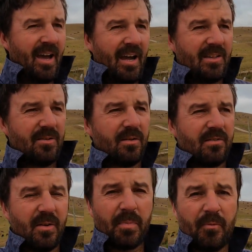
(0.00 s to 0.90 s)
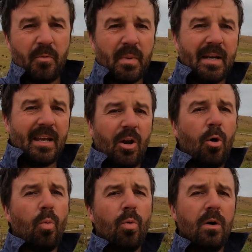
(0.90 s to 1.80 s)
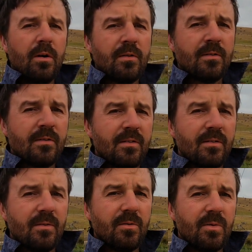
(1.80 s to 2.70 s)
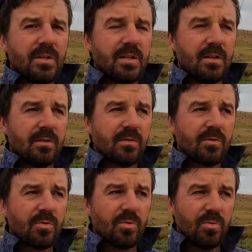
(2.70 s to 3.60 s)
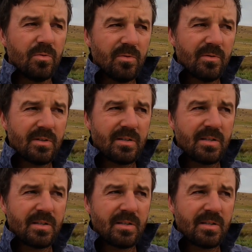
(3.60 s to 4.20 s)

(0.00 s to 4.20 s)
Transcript: it sort of stopped them from getting a lot worse, which is good.